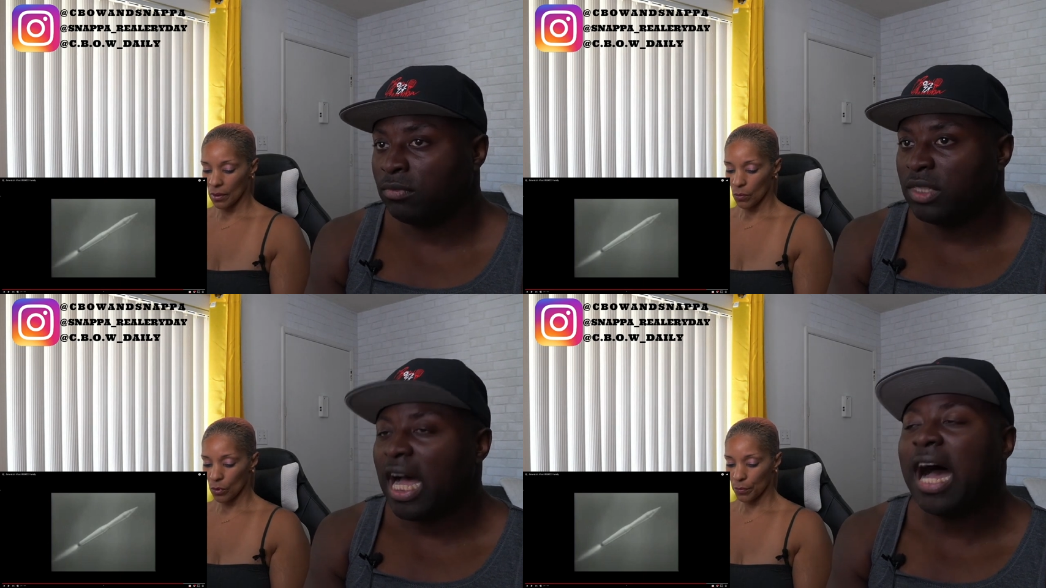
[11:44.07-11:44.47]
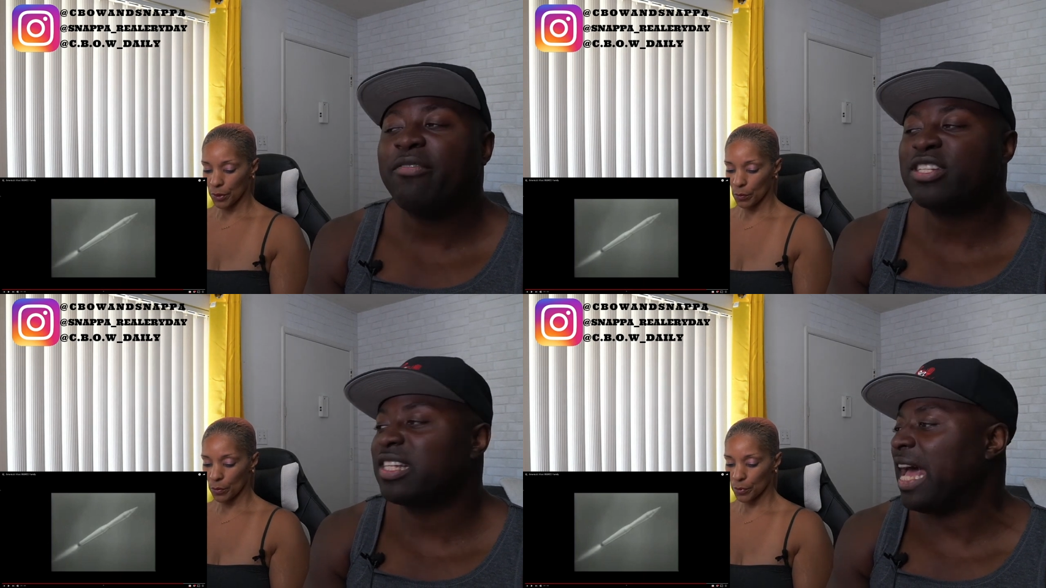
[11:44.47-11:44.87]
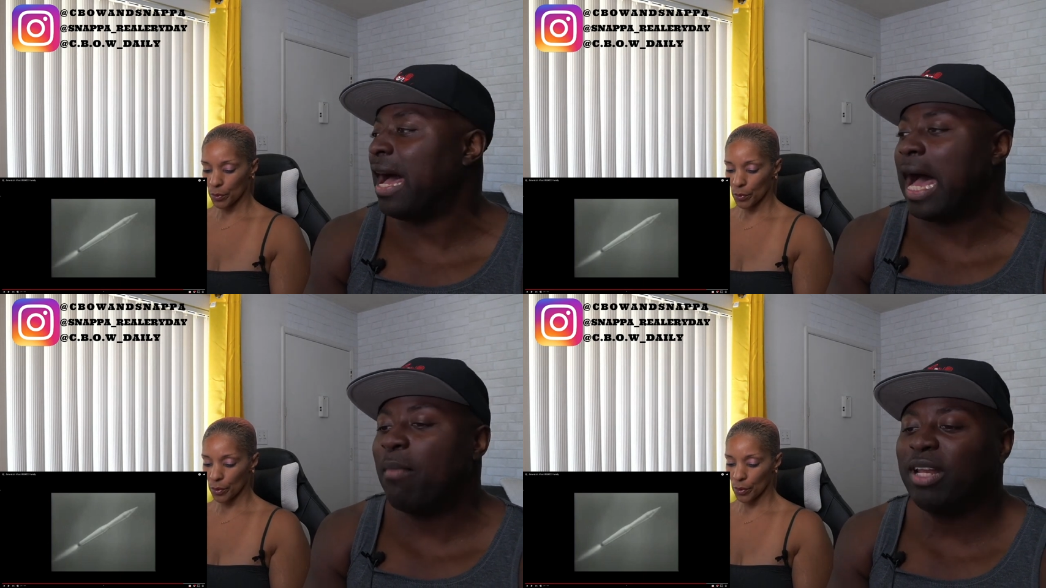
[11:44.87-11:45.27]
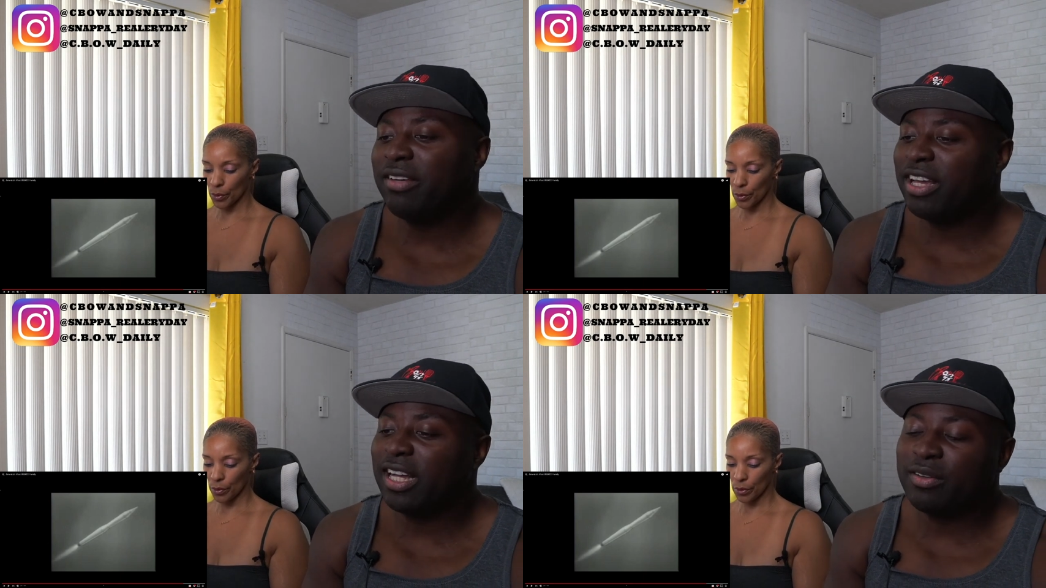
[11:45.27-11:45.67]
Speaker 1: Obviously, I, I believe
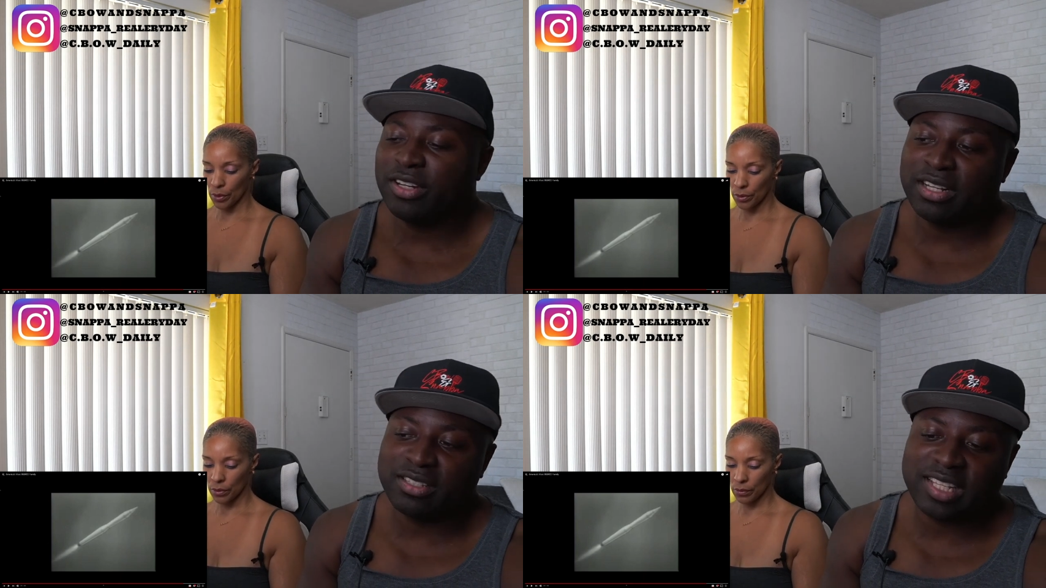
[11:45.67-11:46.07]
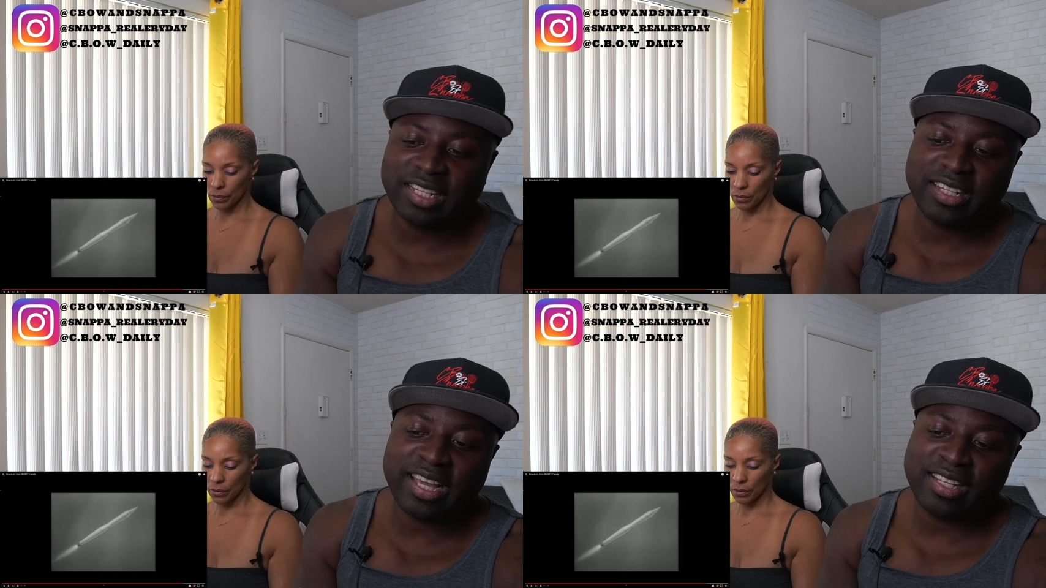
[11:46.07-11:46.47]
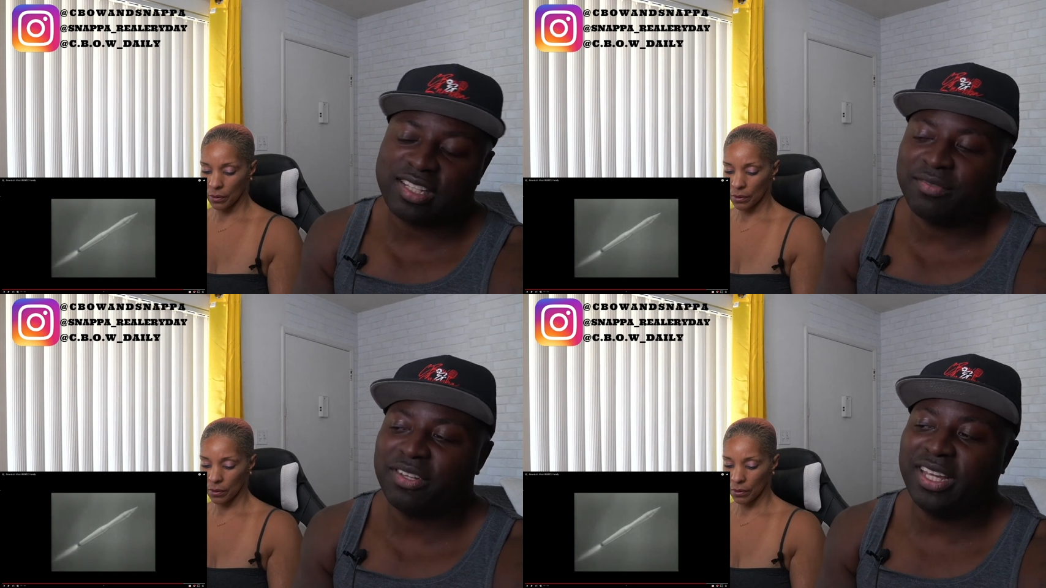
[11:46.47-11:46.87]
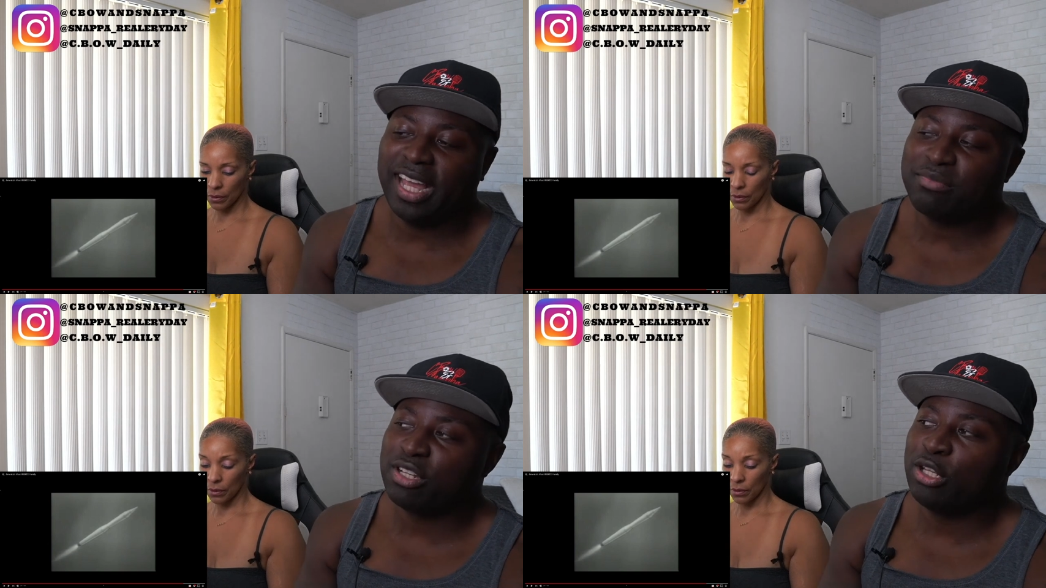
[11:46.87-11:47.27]
they could have done satanic stuff. They yeah,
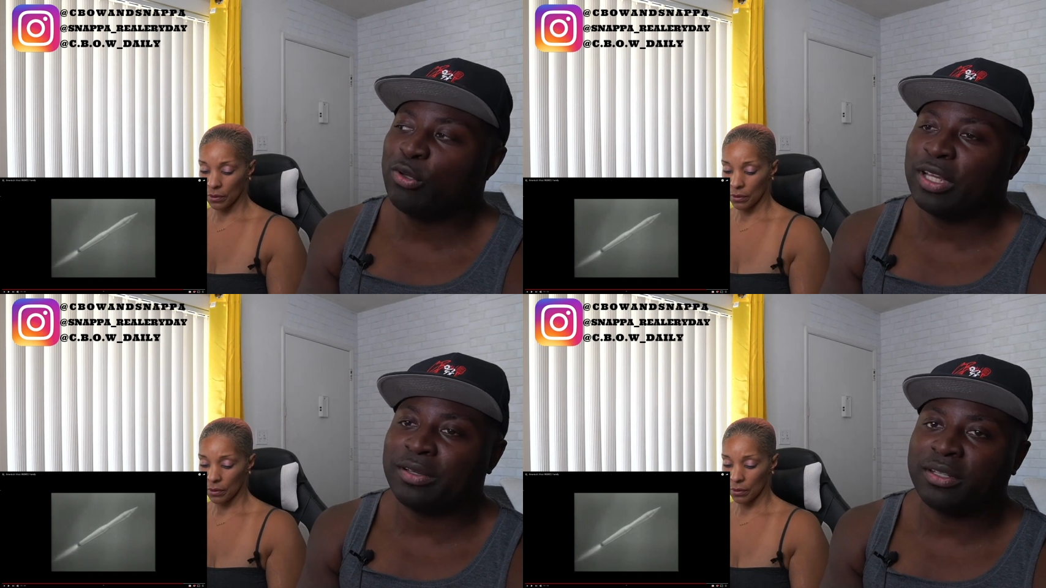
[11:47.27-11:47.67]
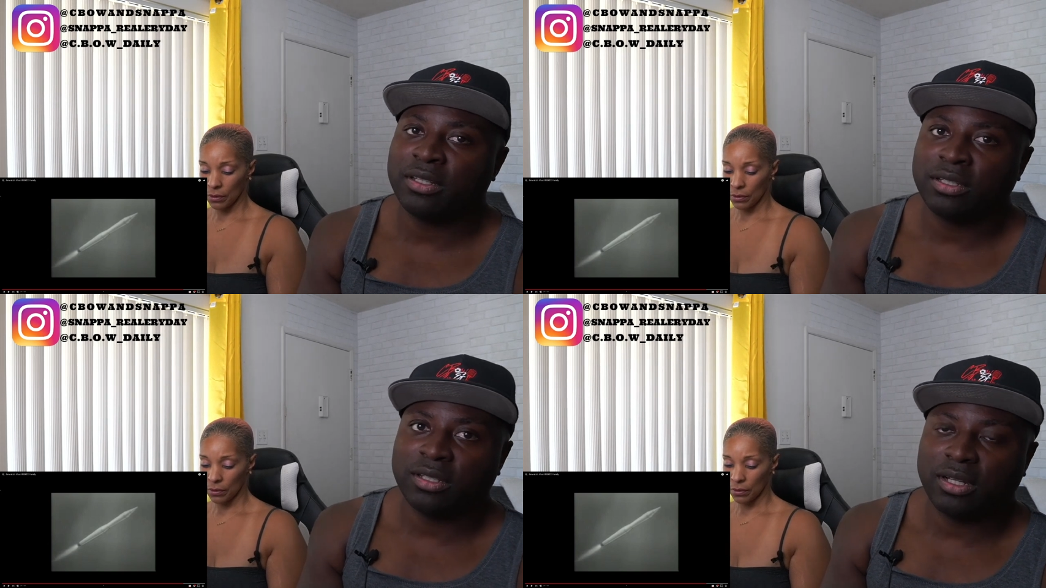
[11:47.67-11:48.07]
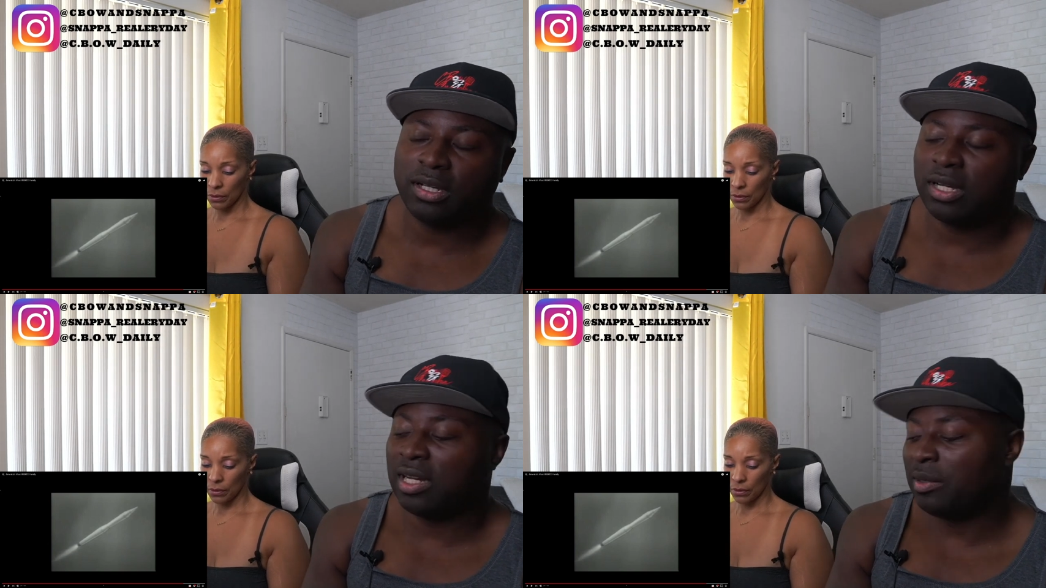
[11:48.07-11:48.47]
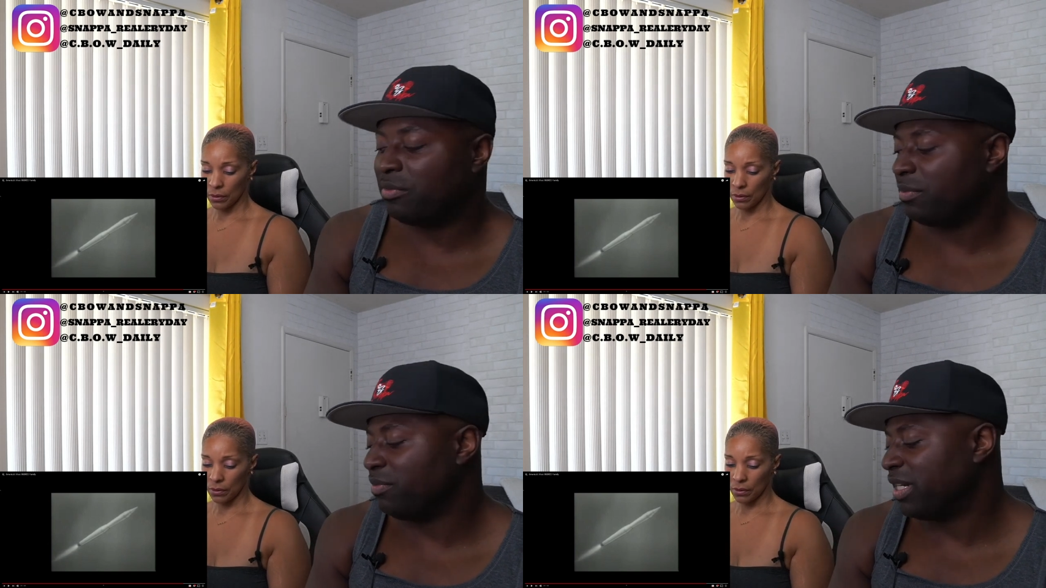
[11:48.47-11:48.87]
absolutely, um,
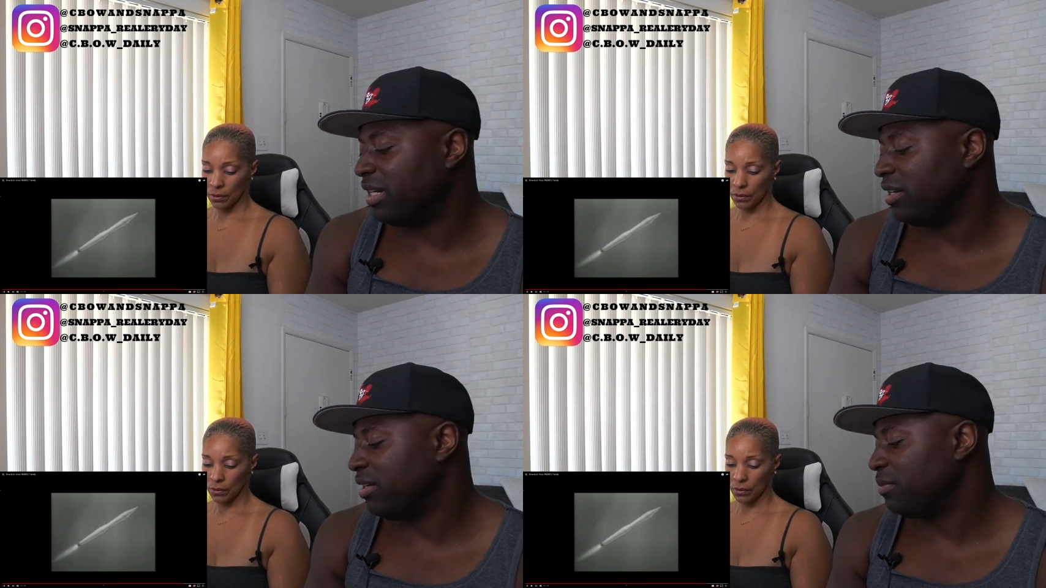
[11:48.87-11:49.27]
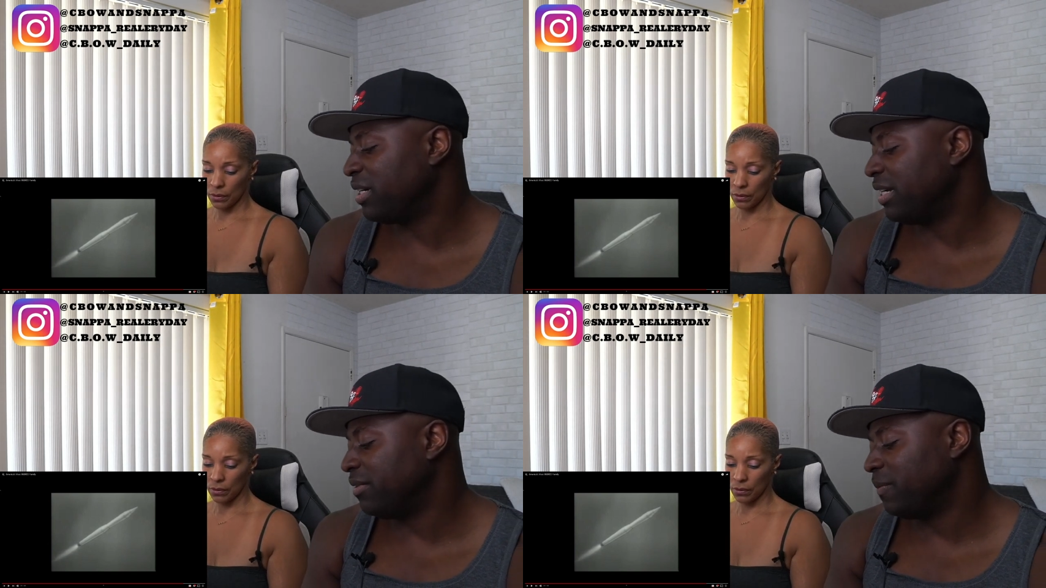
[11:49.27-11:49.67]
but but.